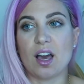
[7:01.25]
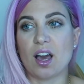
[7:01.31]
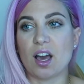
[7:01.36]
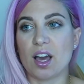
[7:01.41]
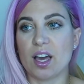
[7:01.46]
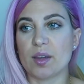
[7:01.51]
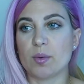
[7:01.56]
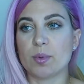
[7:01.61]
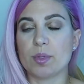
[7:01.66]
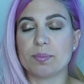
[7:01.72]

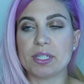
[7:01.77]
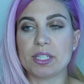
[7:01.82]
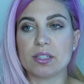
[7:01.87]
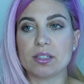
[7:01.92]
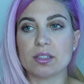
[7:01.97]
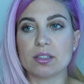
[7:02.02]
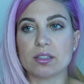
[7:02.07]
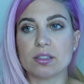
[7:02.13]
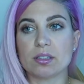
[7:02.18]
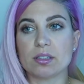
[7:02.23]
I would
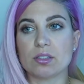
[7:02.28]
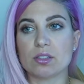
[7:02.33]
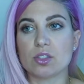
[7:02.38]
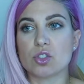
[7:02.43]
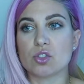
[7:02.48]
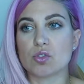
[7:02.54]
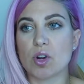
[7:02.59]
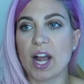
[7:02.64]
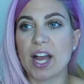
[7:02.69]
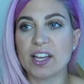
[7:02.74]
be
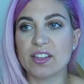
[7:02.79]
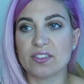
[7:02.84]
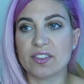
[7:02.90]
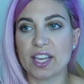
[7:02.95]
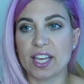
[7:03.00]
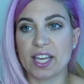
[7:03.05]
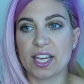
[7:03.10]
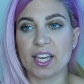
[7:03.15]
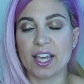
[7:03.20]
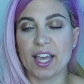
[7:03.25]

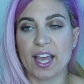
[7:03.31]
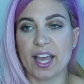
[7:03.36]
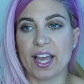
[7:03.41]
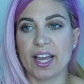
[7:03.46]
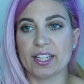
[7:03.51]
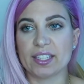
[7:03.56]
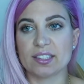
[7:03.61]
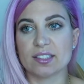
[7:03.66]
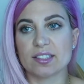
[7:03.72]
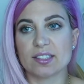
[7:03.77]
driving
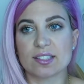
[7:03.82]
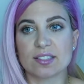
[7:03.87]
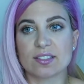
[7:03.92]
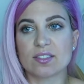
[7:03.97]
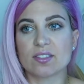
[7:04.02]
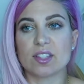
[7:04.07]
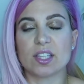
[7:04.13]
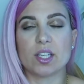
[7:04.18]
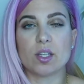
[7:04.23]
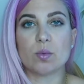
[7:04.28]
and
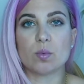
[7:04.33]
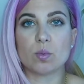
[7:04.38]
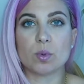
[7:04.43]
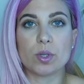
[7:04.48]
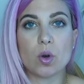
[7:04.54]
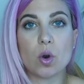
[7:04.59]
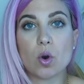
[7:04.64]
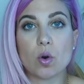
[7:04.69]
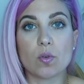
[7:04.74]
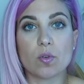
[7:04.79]
it
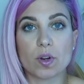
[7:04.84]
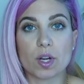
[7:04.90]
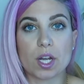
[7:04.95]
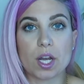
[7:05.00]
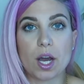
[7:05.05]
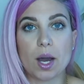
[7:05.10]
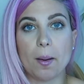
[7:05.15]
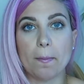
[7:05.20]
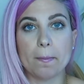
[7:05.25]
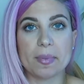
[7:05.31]
would
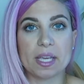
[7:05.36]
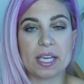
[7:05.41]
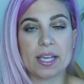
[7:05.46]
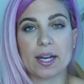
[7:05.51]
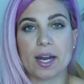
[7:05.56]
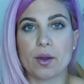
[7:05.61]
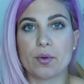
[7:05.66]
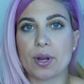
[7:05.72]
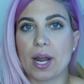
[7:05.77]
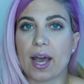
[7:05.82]
overcome me,
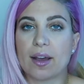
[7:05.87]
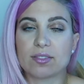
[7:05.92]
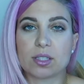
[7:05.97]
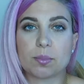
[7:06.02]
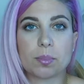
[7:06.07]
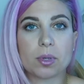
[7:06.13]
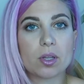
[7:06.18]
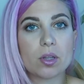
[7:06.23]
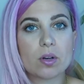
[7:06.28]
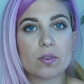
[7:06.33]
and I would have to
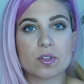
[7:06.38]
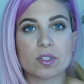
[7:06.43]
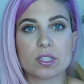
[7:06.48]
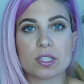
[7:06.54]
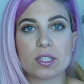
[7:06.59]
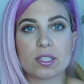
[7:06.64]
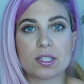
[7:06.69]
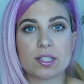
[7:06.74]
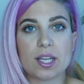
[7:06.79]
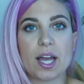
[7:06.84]
pull over
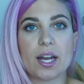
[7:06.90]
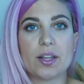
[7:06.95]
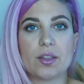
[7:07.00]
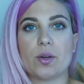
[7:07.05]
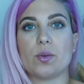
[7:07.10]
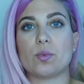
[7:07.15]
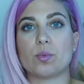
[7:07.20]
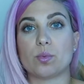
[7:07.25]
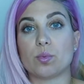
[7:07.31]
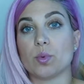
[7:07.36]
to the side of
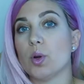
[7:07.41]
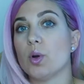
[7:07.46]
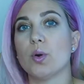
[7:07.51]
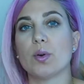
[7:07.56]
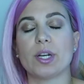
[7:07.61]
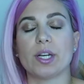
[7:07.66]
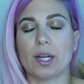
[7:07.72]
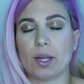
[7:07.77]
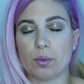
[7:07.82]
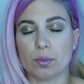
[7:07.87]
the
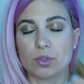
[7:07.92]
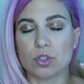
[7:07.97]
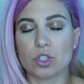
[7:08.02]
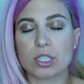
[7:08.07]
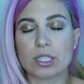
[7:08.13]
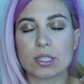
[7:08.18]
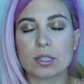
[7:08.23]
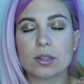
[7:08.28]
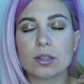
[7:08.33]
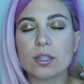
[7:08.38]
road, and I would
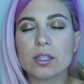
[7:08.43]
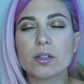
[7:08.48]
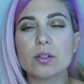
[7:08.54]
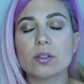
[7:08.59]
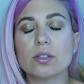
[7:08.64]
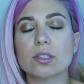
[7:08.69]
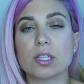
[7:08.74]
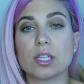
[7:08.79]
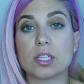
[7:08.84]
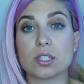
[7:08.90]
just
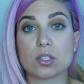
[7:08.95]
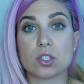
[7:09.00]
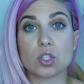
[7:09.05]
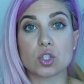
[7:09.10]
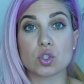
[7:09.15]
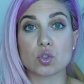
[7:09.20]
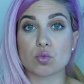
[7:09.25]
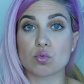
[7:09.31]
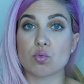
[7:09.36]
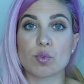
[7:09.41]
literally
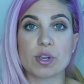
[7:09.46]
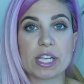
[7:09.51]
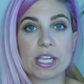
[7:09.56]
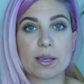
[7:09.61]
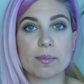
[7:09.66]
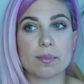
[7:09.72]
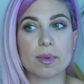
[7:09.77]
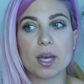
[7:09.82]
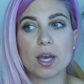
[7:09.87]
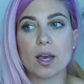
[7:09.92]

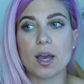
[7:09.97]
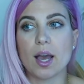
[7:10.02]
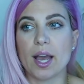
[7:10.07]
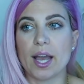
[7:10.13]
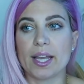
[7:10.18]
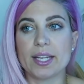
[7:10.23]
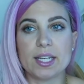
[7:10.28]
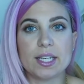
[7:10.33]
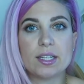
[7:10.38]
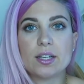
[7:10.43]
scream.
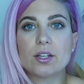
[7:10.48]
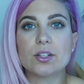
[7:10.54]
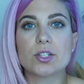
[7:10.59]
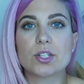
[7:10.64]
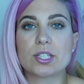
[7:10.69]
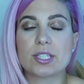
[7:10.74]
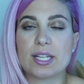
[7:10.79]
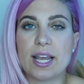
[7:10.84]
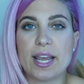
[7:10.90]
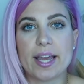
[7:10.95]
I didn't
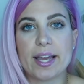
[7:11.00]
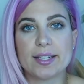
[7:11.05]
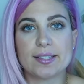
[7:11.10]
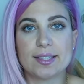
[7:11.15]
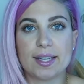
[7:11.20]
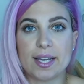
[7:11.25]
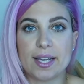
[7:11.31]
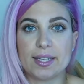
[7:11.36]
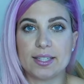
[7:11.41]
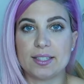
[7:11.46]

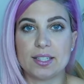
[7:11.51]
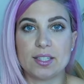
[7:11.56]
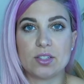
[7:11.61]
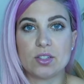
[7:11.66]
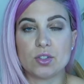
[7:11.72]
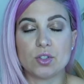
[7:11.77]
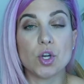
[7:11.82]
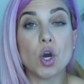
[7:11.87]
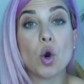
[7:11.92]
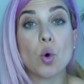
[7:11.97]
understand. I
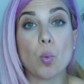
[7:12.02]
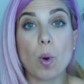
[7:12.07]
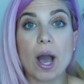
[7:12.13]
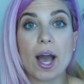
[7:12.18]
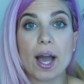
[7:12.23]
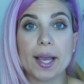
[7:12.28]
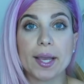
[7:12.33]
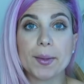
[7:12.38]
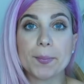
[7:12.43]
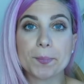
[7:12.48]
didn't know
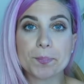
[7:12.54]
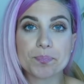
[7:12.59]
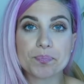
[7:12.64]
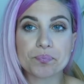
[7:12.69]
why.